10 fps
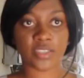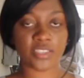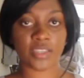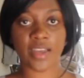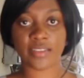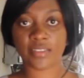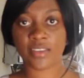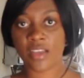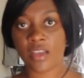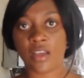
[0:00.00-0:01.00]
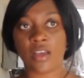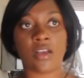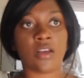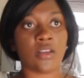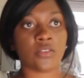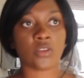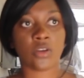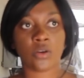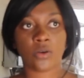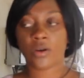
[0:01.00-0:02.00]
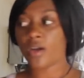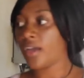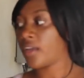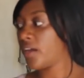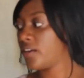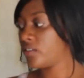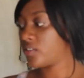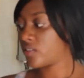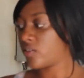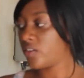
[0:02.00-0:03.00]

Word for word: that she has. So I kind of just